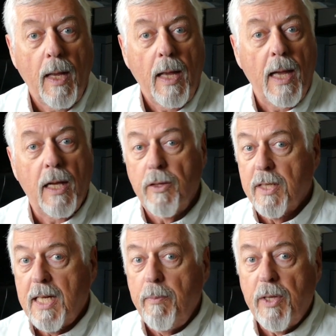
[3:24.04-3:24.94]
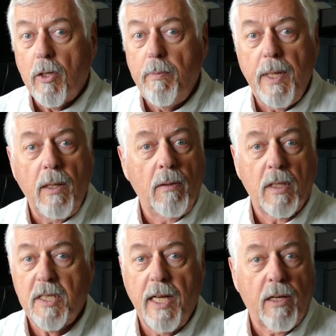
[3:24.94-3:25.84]
And the same thing could be a
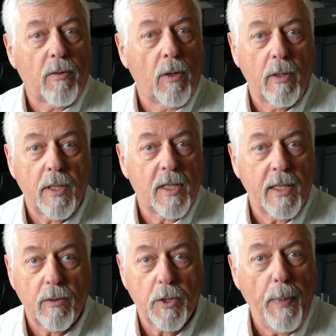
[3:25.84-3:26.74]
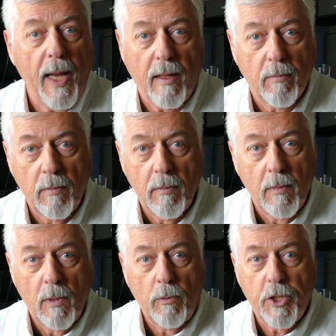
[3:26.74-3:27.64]
snake roll and single spey.
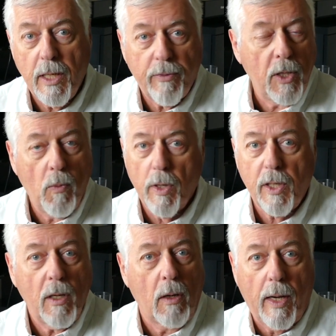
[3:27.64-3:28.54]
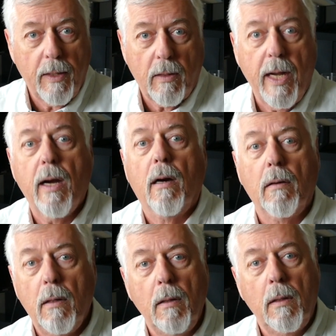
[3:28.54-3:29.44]
Whichever you want to go, I don't care.
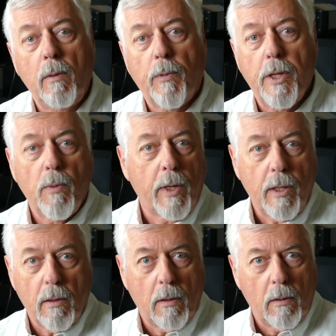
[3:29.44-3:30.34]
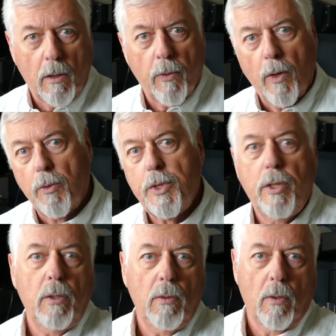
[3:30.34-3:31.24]
Whether you want to learn those
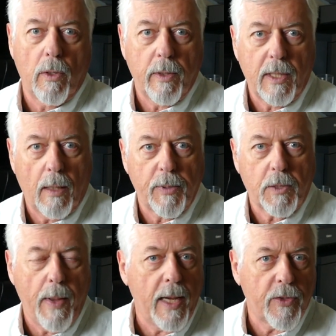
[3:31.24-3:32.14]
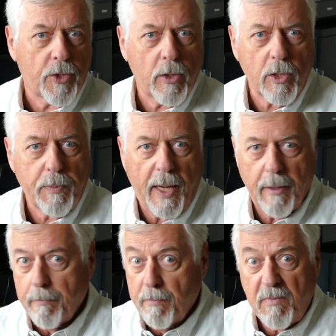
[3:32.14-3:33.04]
2 or the double spey and the circle spey,
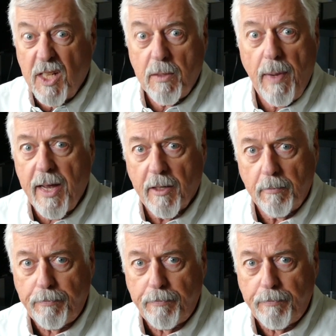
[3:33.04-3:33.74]
doesn't matter.